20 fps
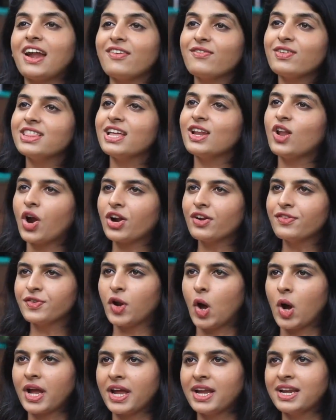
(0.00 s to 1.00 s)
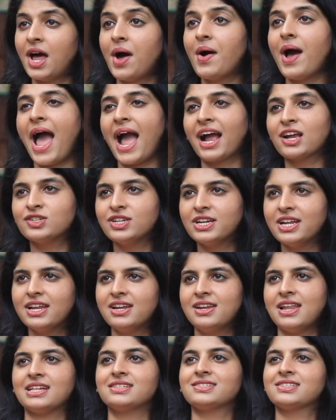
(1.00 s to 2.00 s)
Because trust me, when it comes to actually
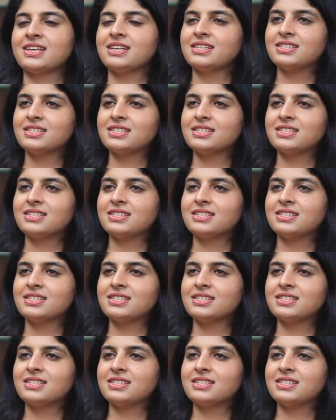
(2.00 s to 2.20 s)
creating